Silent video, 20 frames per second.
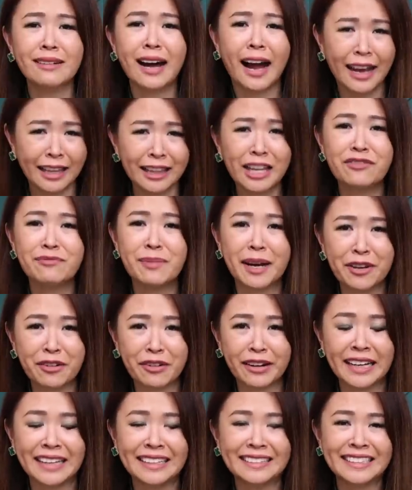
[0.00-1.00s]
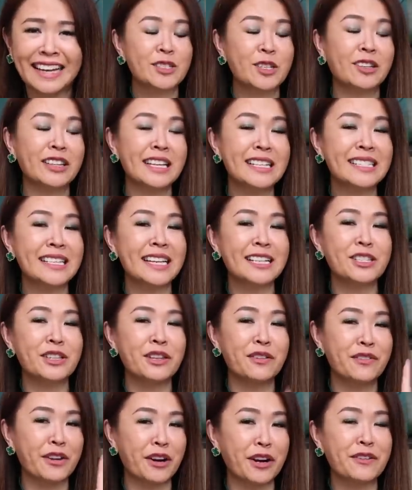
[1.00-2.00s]
I love my green. So let's get to
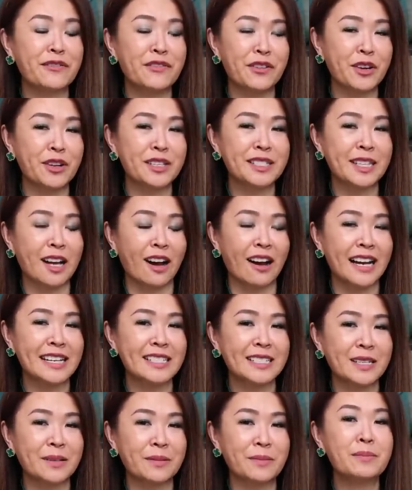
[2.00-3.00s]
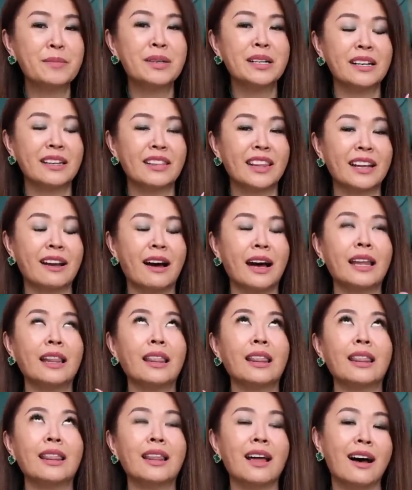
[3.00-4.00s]
the very first item that I
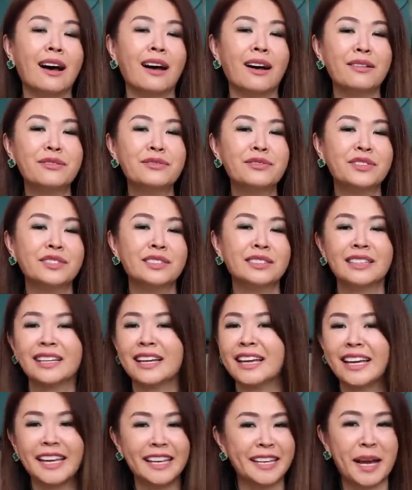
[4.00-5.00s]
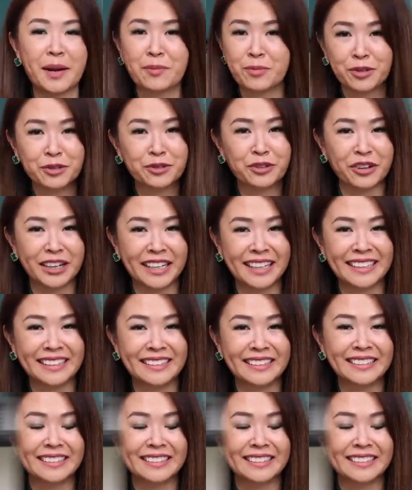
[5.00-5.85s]
love in emerald green.